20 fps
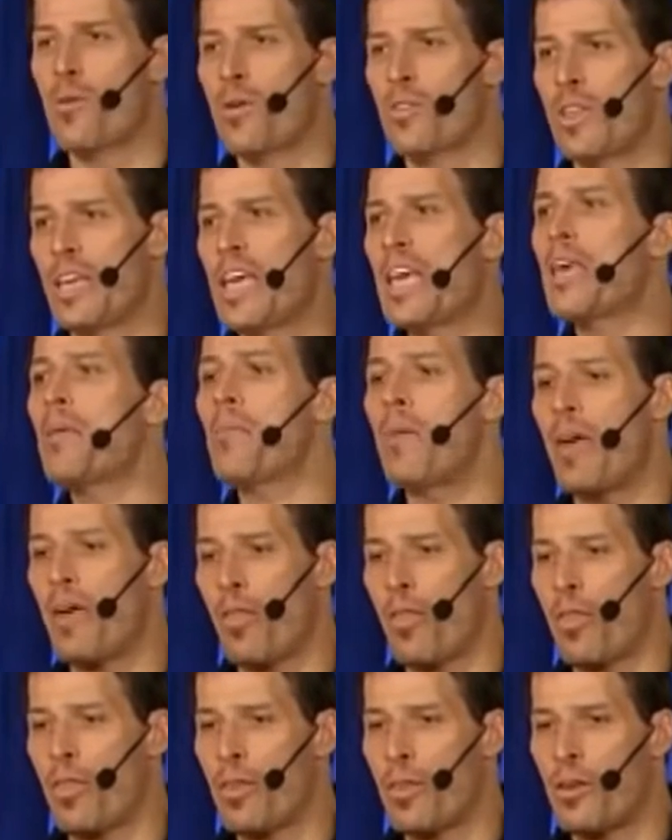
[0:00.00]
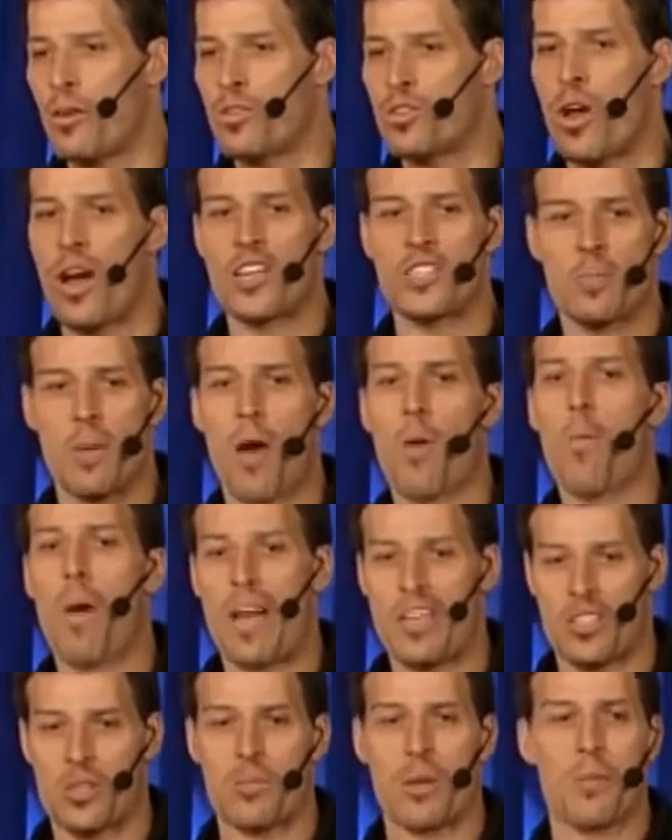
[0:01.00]
wrote the E-Myth, talks about
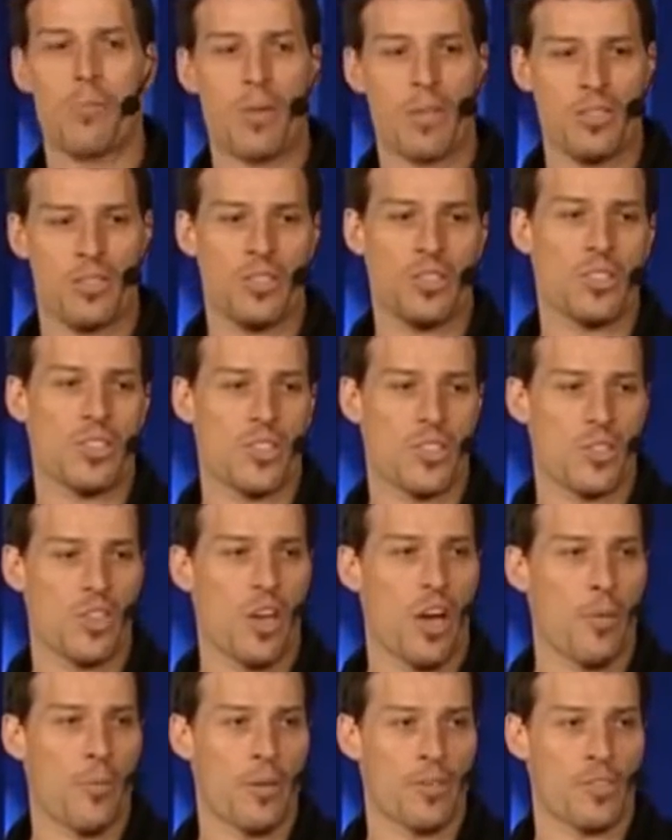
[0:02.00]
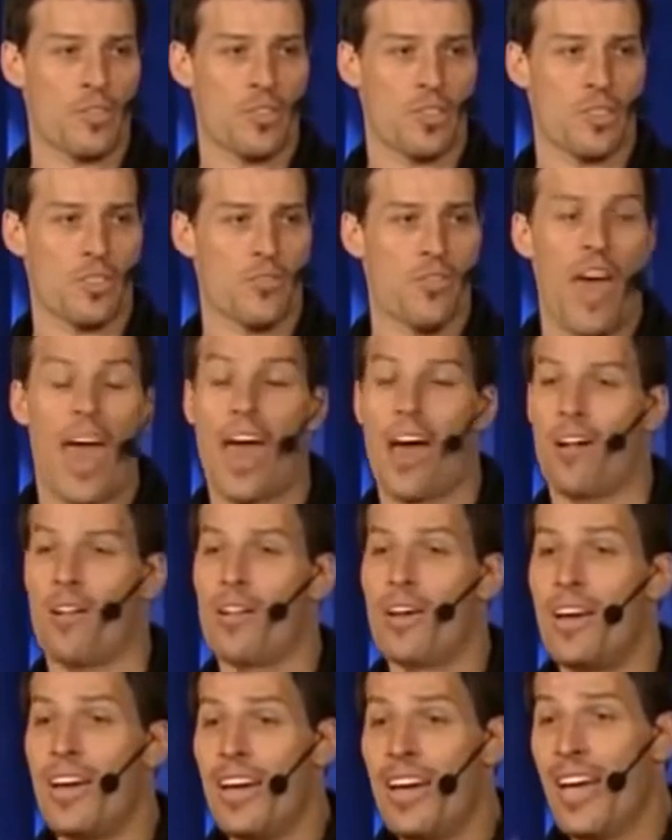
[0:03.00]
why so many young businesses fail.
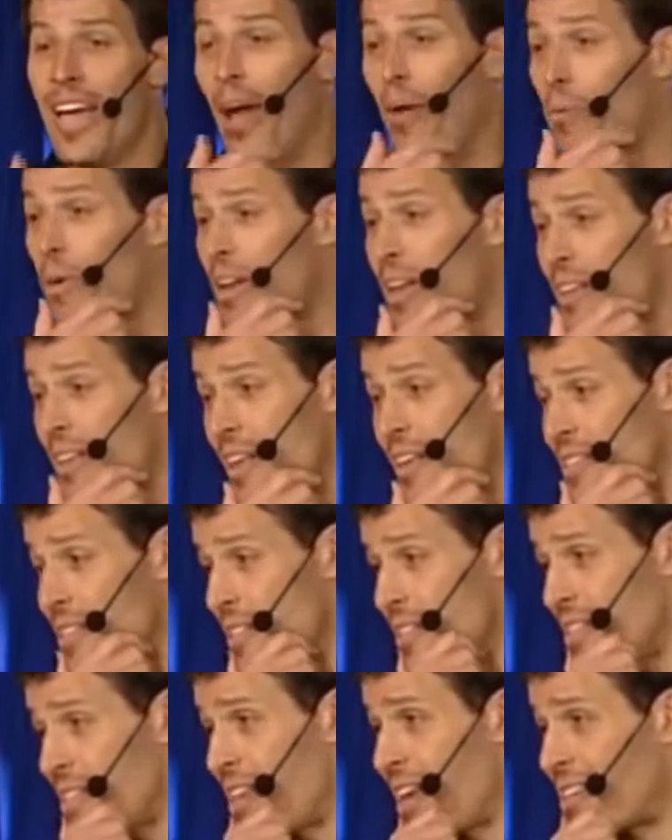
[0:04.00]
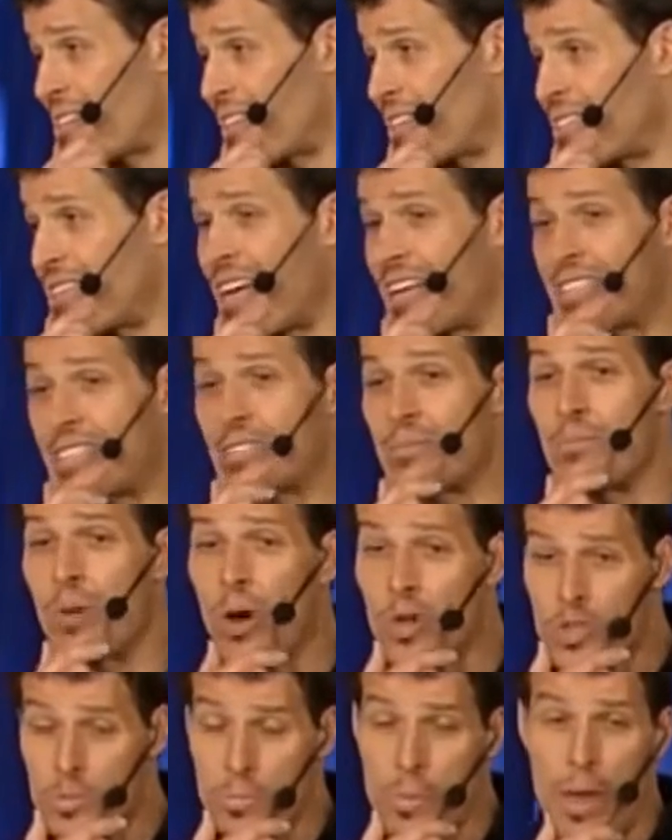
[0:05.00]
And one of the things he says is
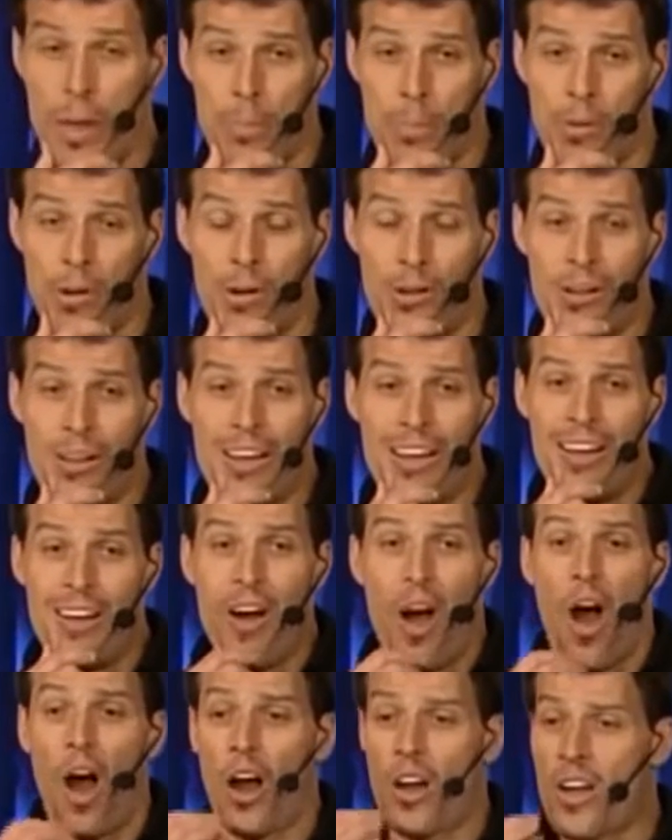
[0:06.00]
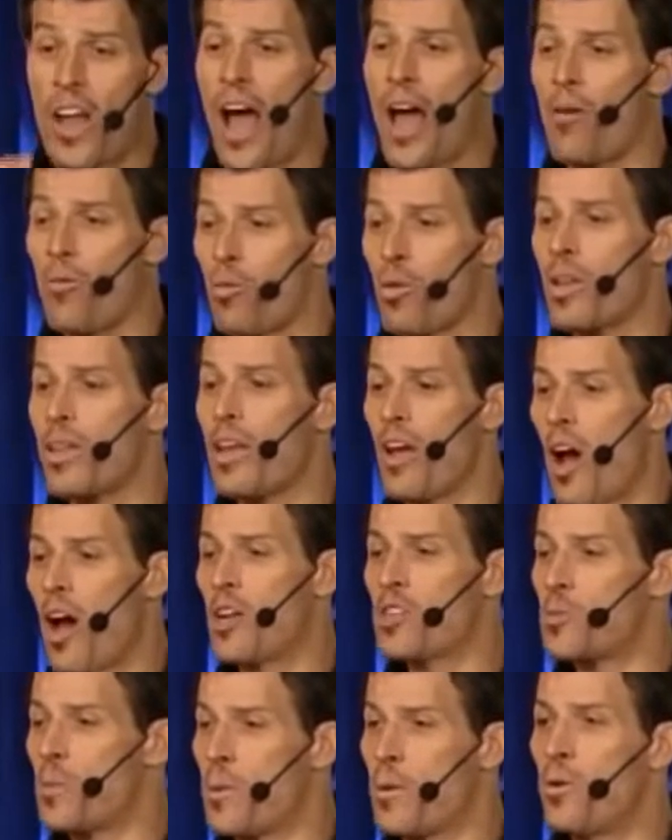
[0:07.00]
most people are not really
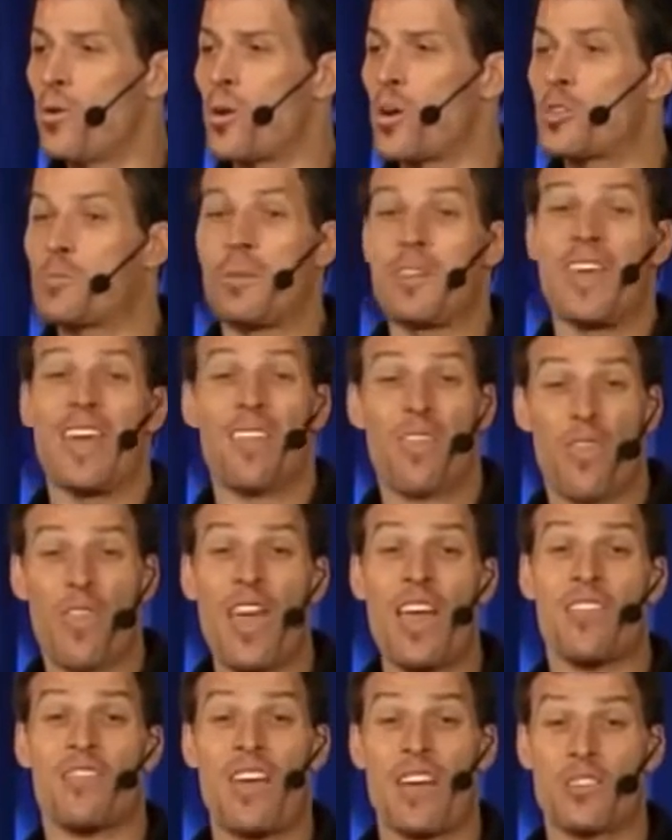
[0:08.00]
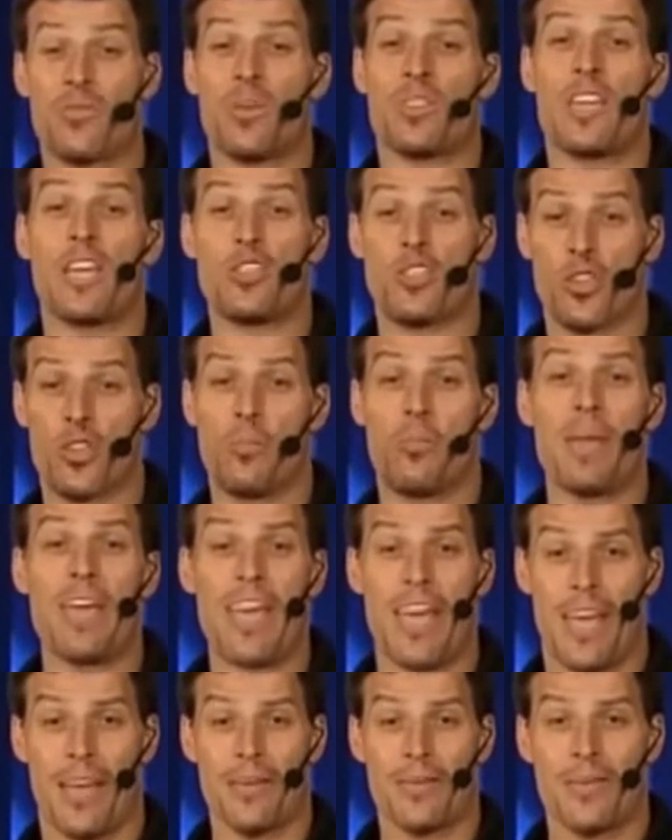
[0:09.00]
entrepreneurs, but they think that's what they should
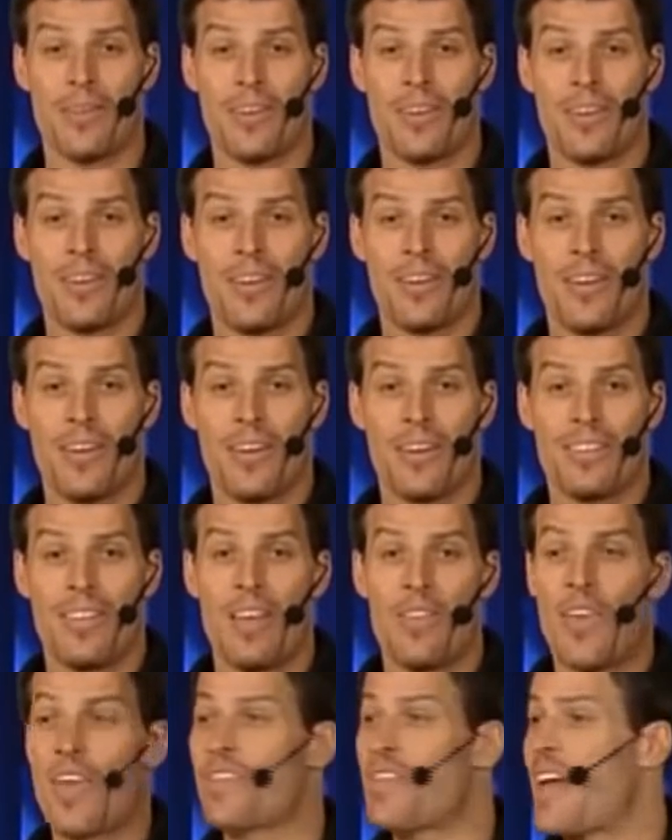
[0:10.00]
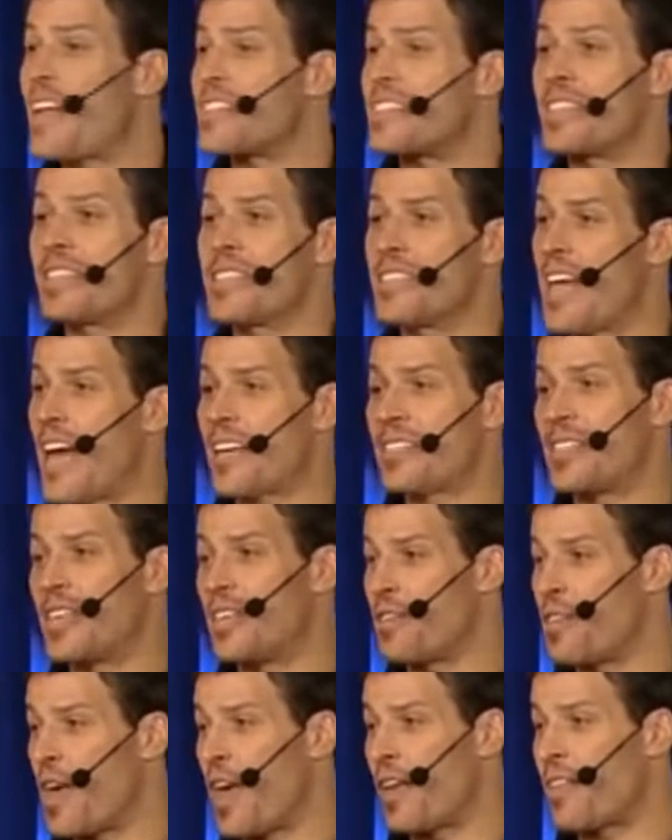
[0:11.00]
be. They think that's the sexy
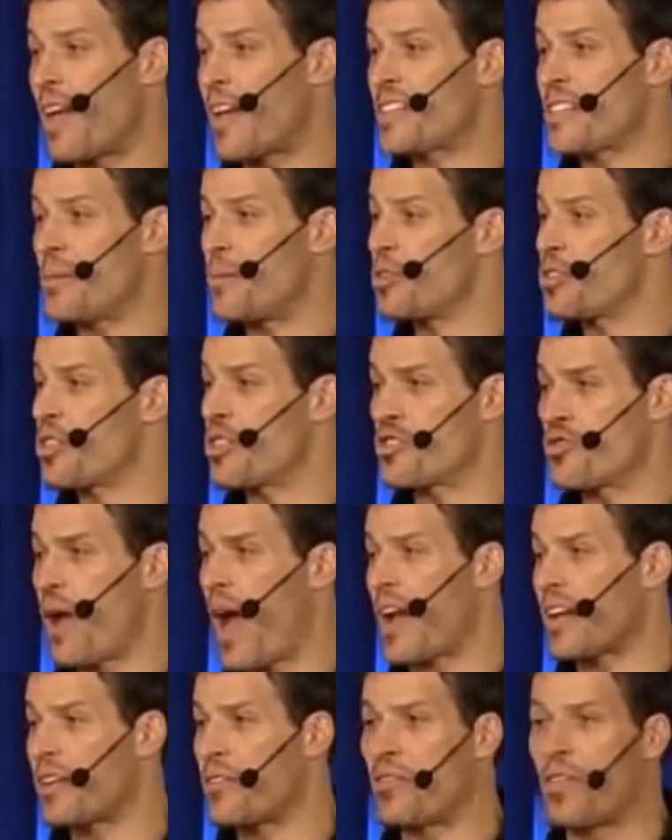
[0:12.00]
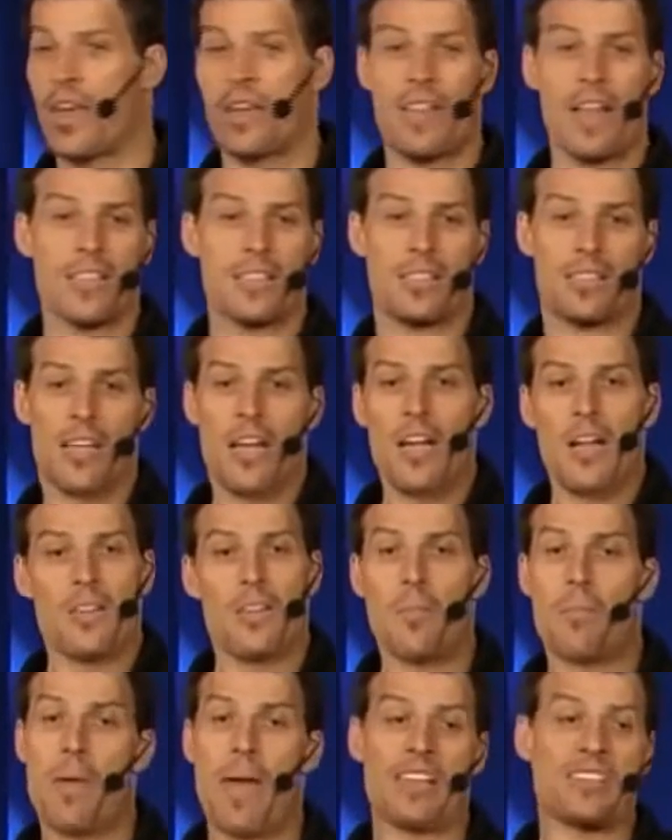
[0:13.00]
thing. That's the most attractive thing. That's
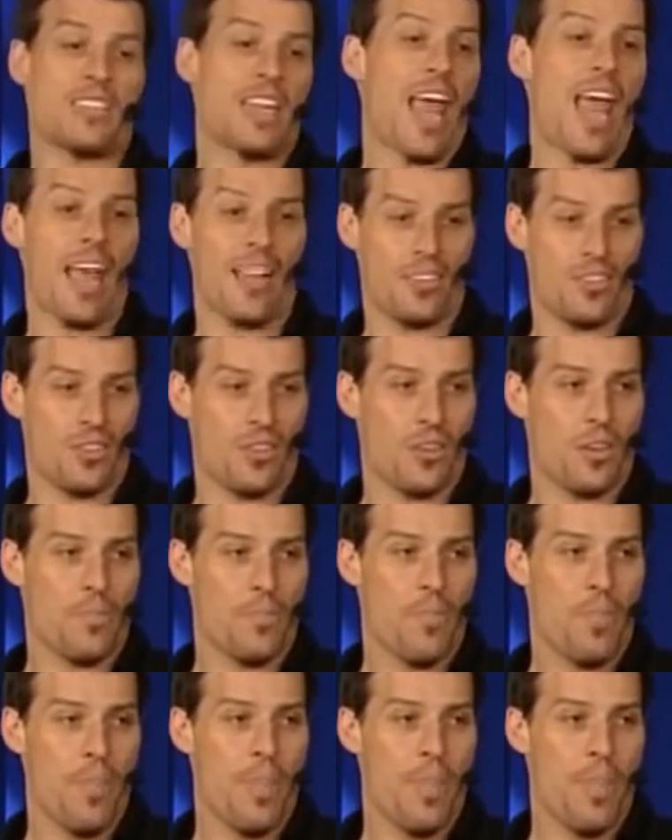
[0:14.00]
the best answer.